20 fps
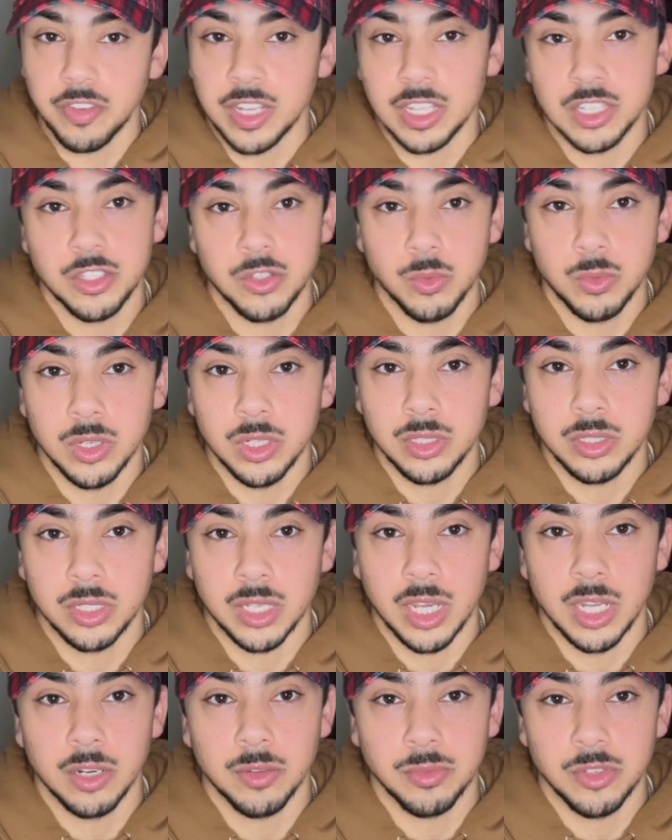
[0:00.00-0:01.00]
fancy one to
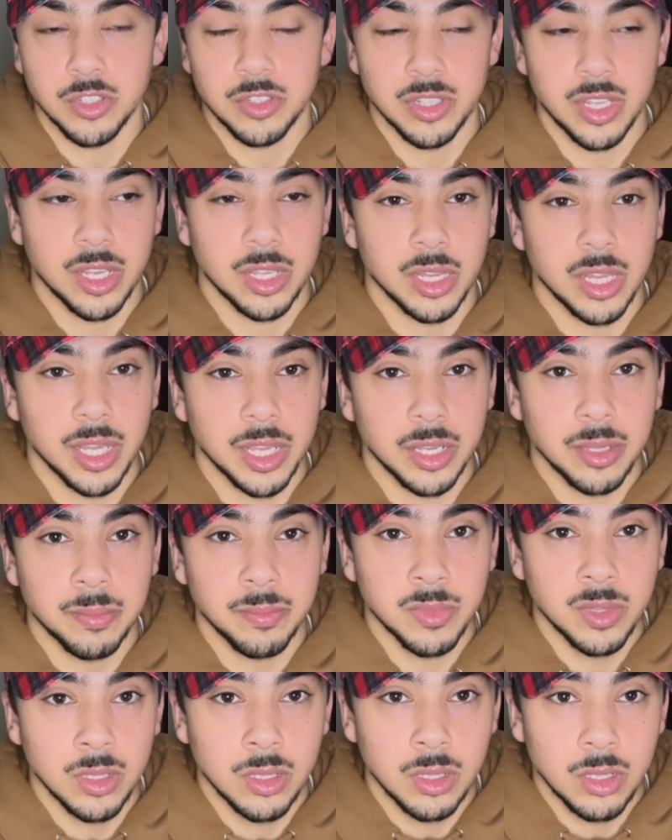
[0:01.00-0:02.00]
kind of just say like
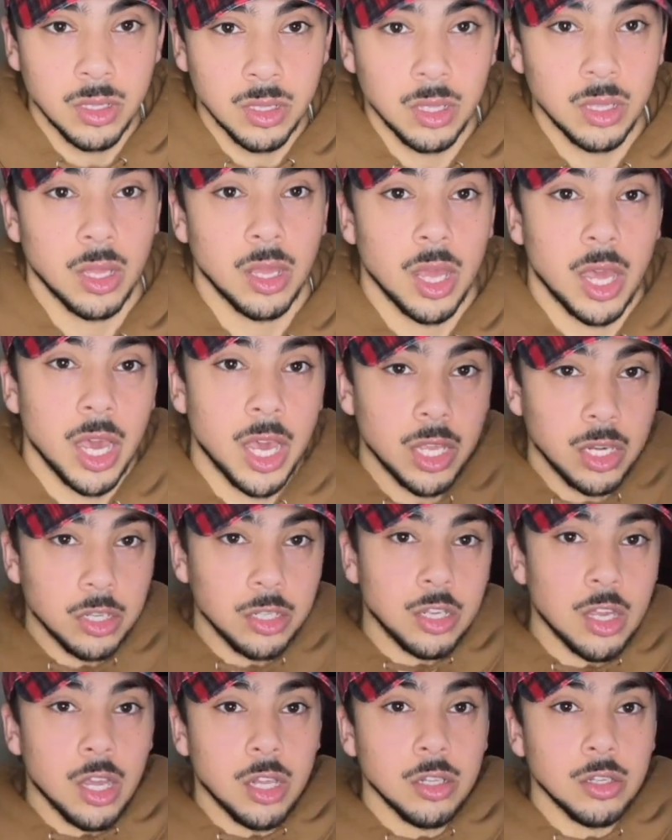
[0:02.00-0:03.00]

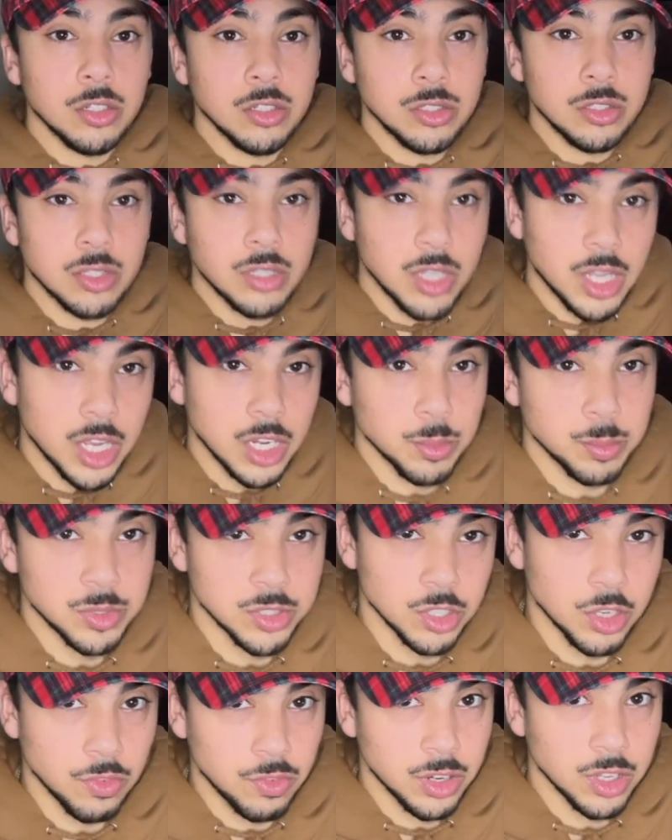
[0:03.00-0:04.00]
added colors, added
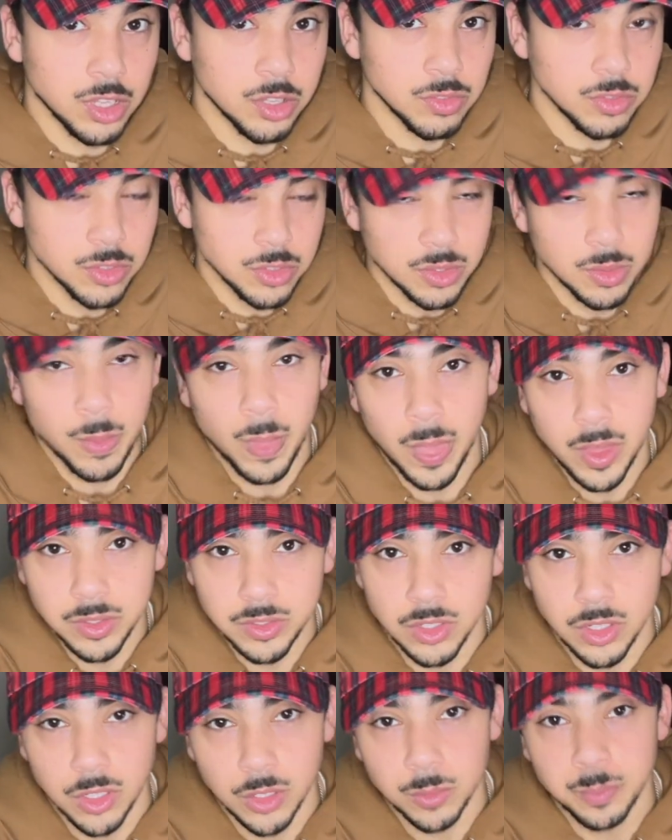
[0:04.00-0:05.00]
preservatives.
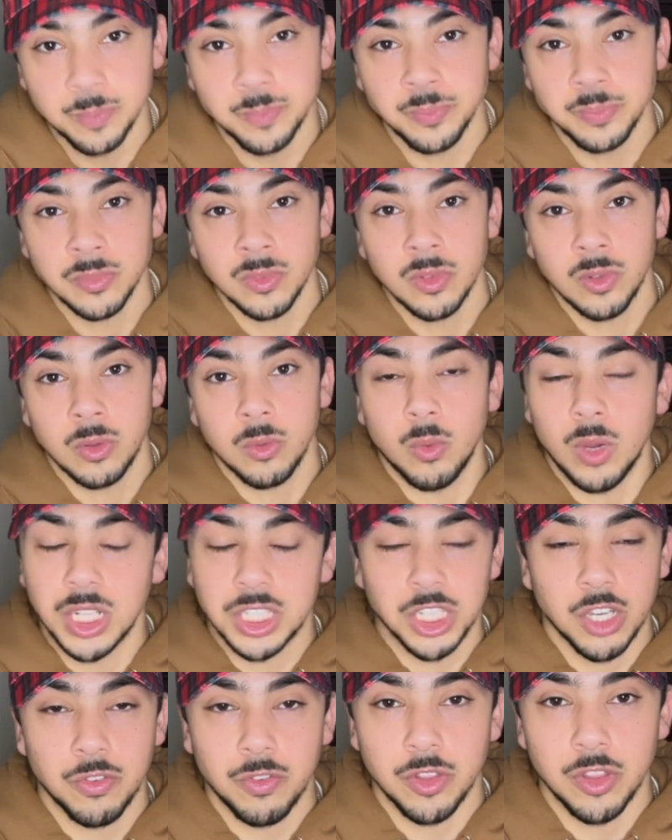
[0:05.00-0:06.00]
So
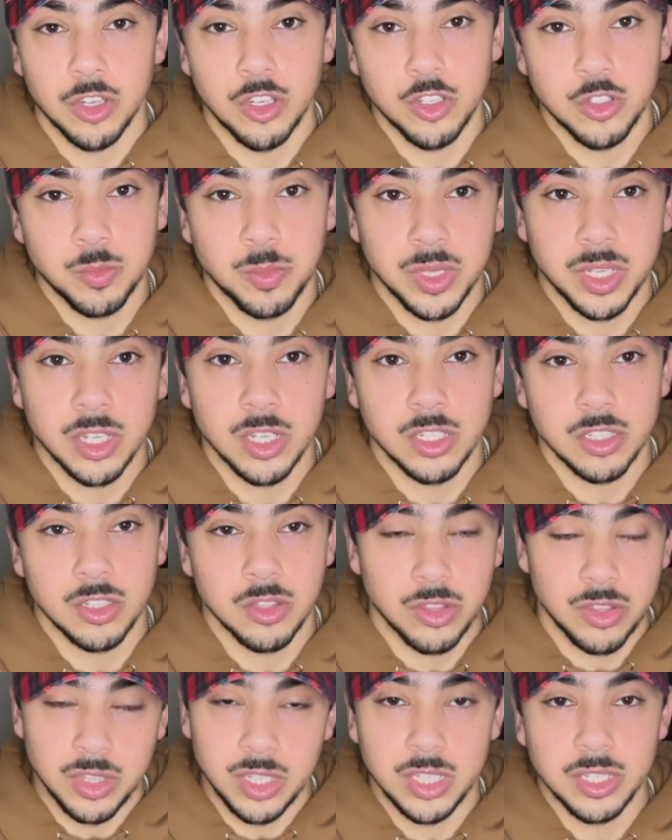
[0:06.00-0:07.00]
watch out for those, because
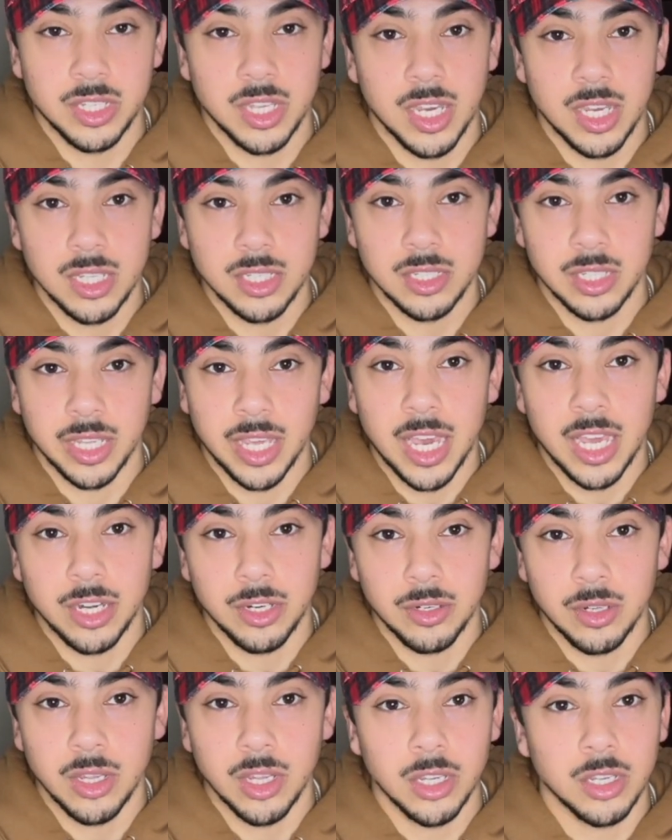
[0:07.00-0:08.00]
these guys like
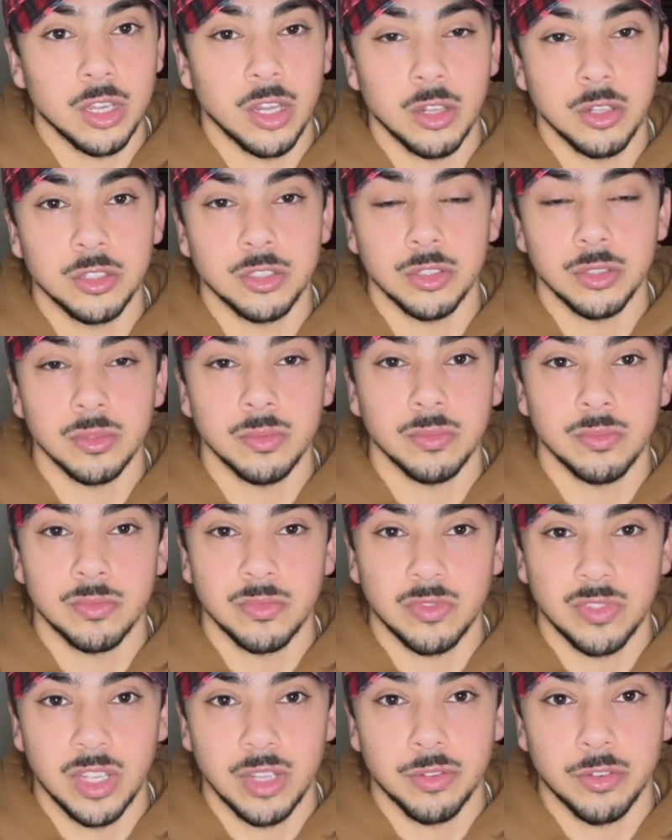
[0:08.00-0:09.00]
added colors and
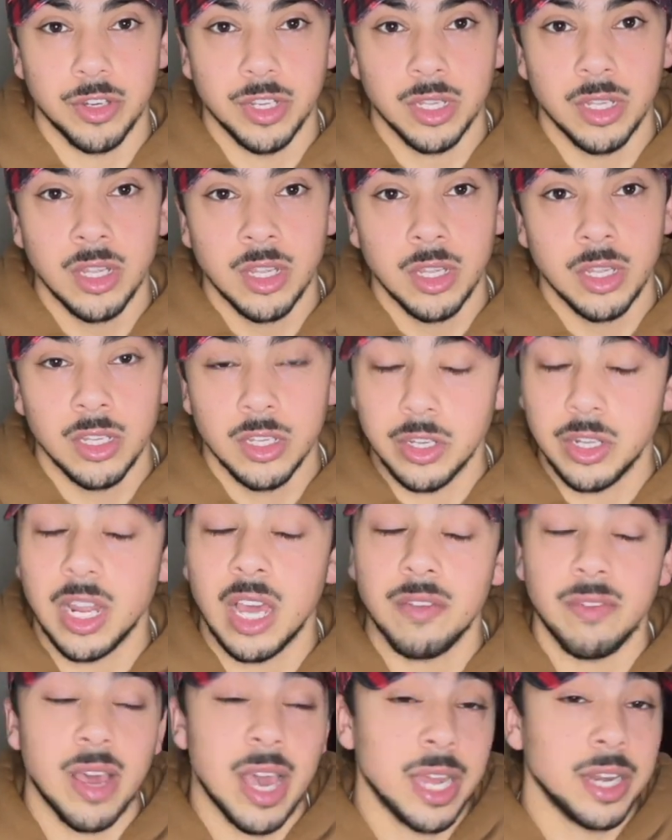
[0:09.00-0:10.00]
flavoring could
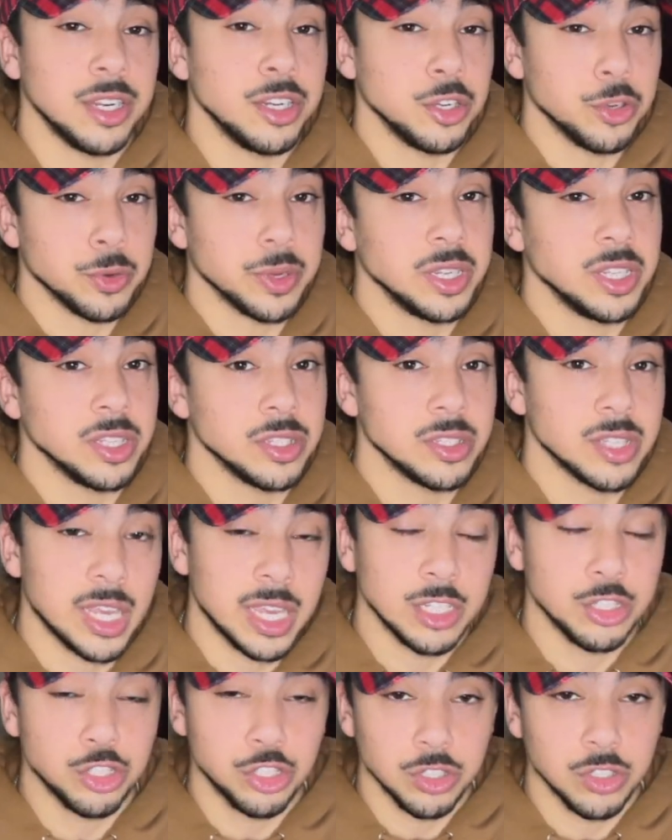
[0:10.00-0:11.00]
have added ingredients
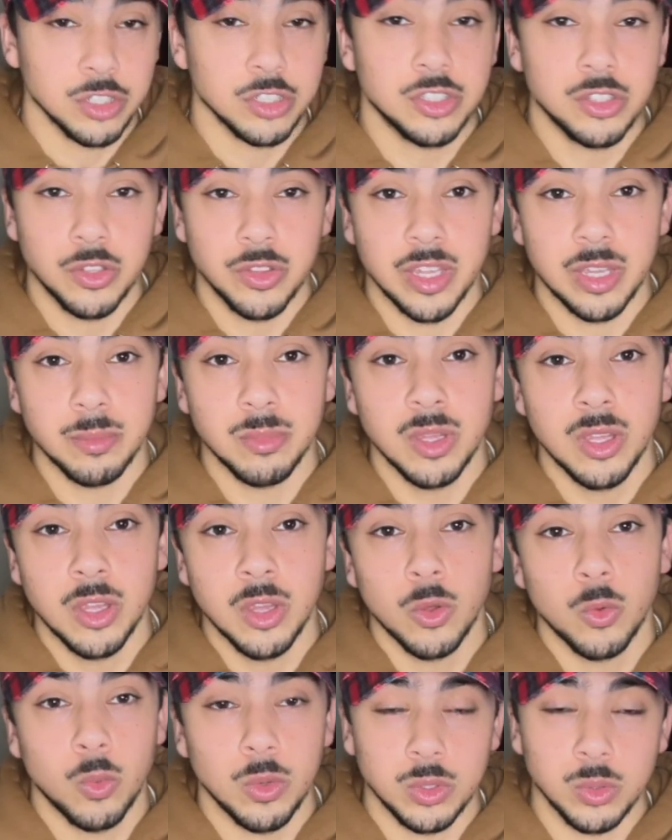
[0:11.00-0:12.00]
and sugars to them,
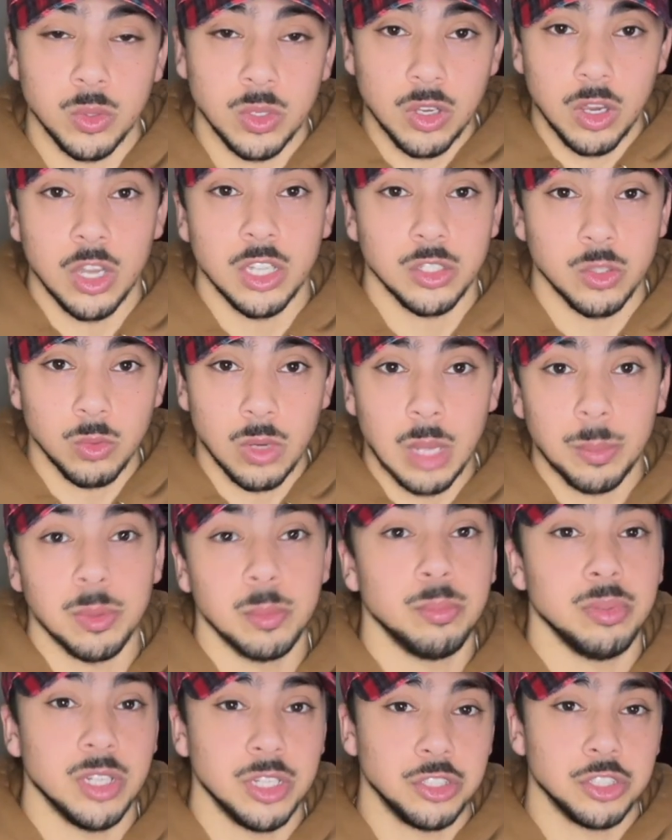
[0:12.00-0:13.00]
which will cause a
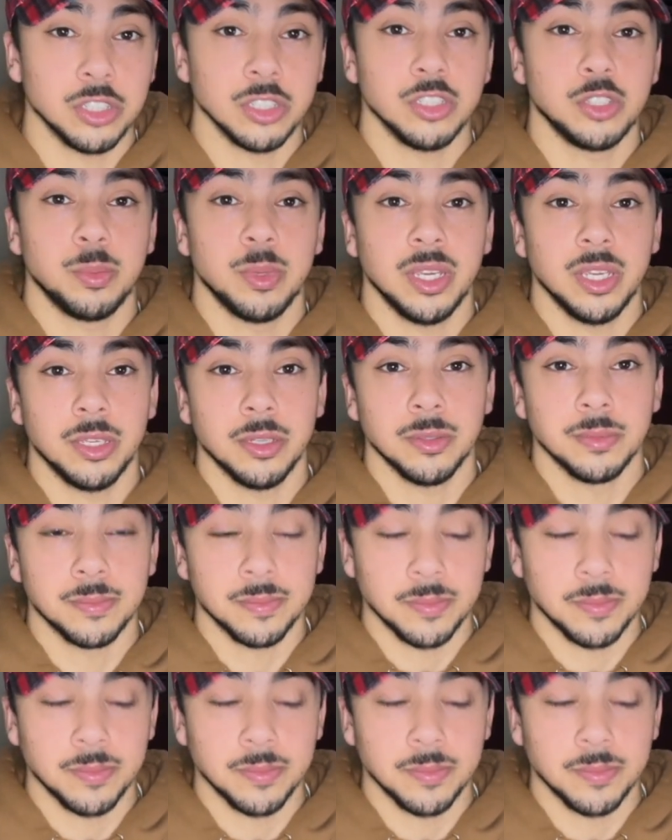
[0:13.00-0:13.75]
rapid blood sugar spike.